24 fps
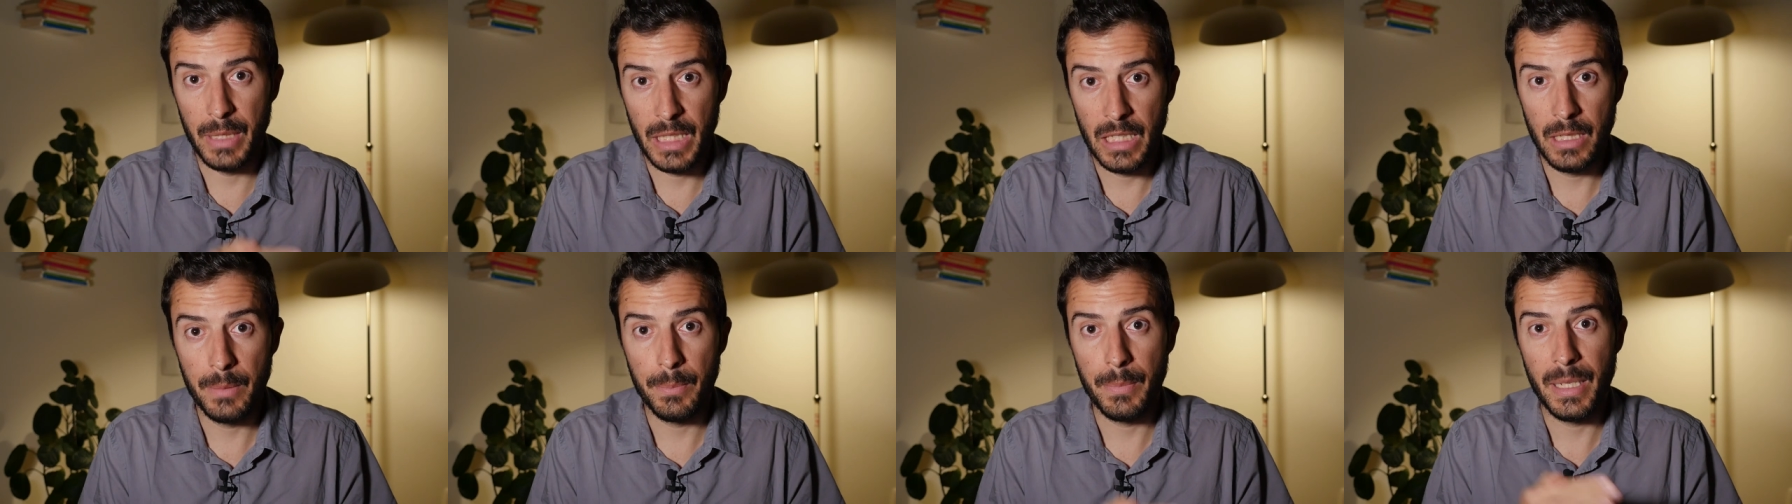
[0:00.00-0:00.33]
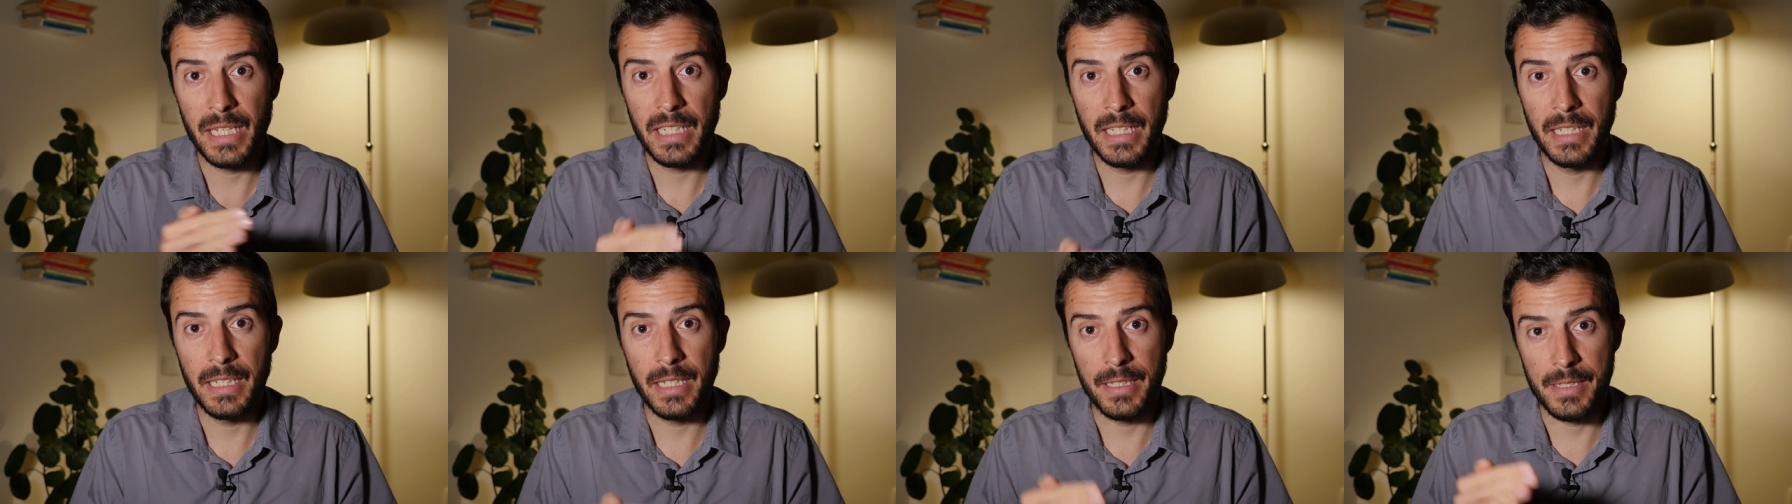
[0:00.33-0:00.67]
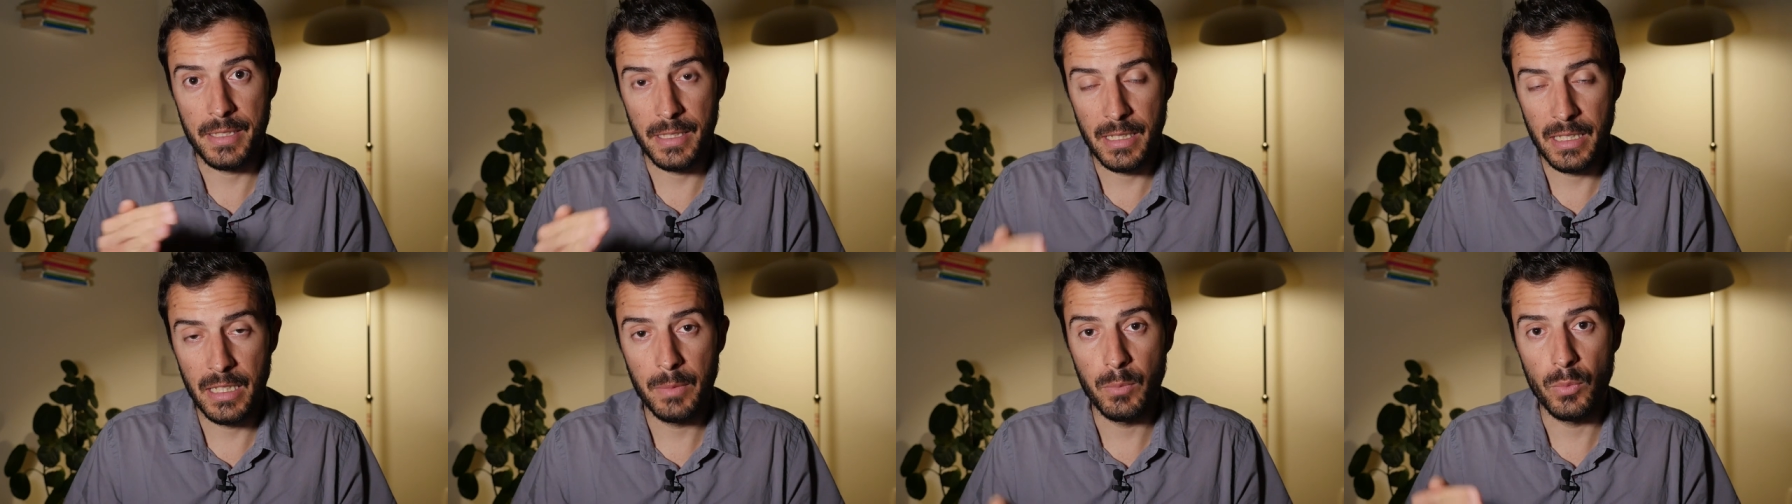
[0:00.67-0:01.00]
making a city
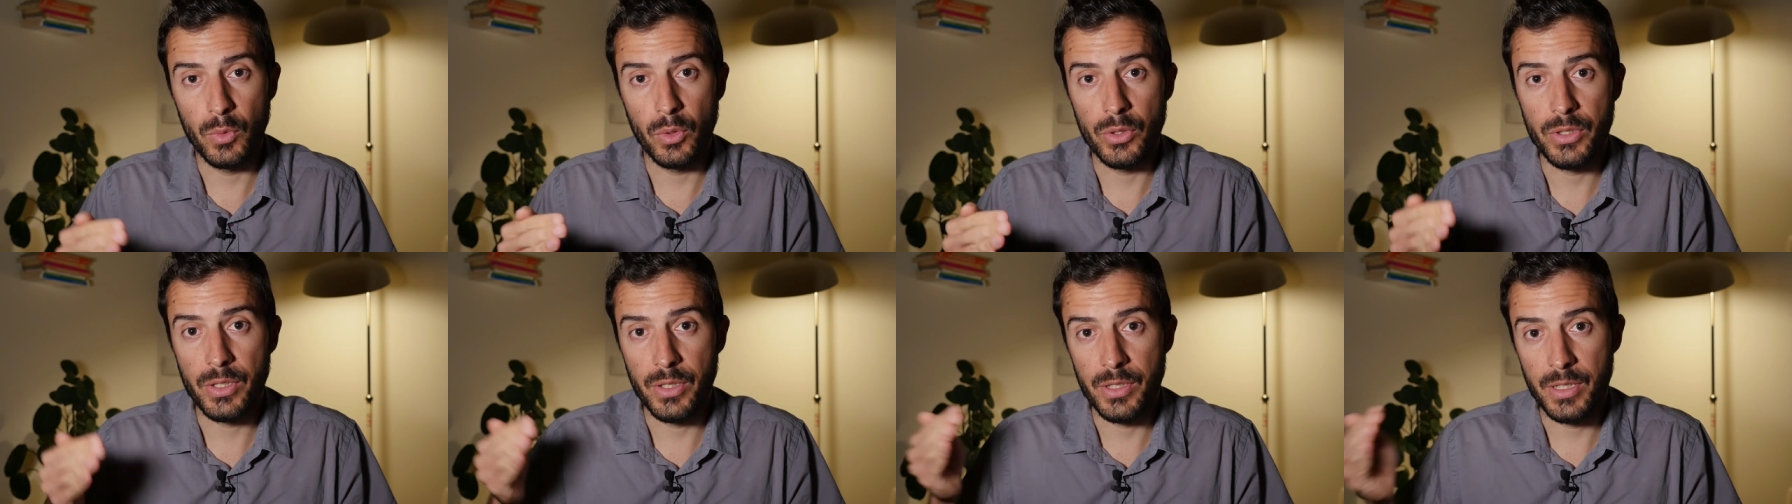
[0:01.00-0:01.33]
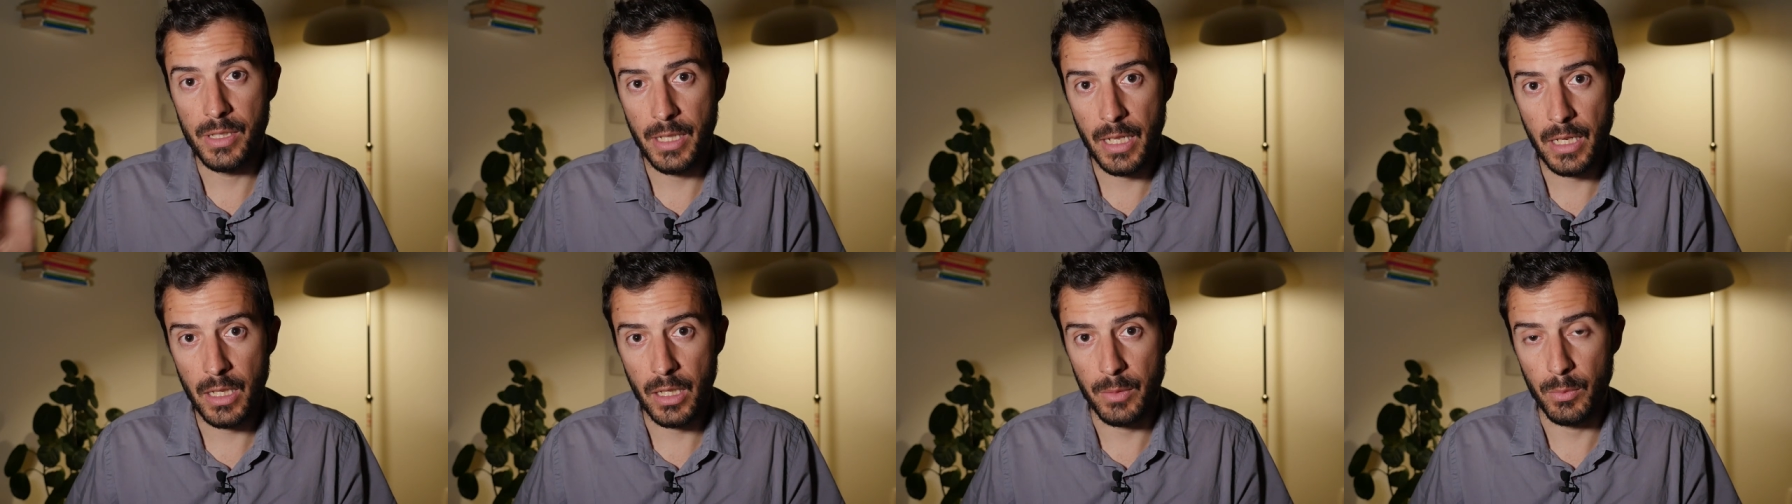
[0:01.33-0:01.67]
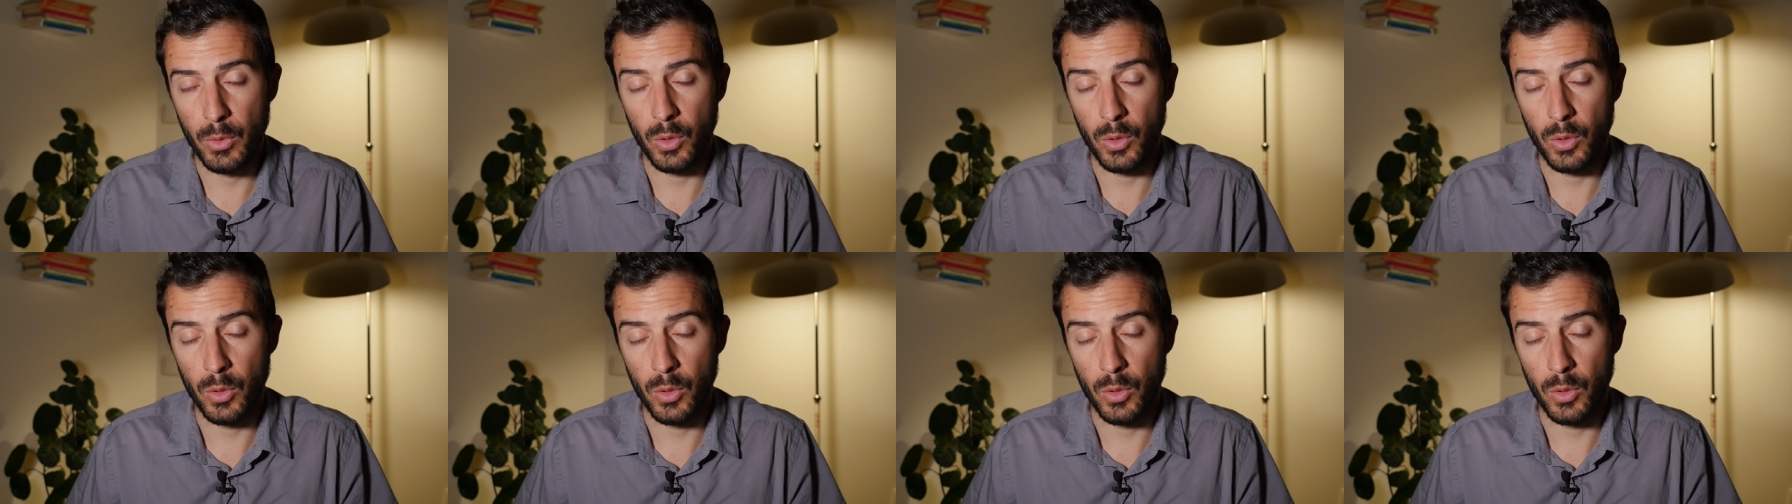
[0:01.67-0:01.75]
more sustainable